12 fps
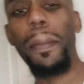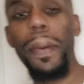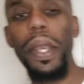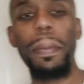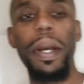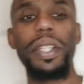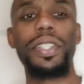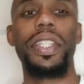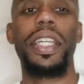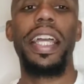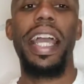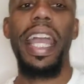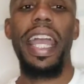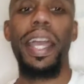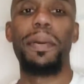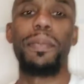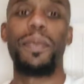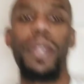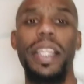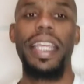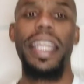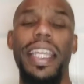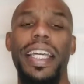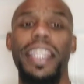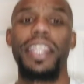pretty much am really,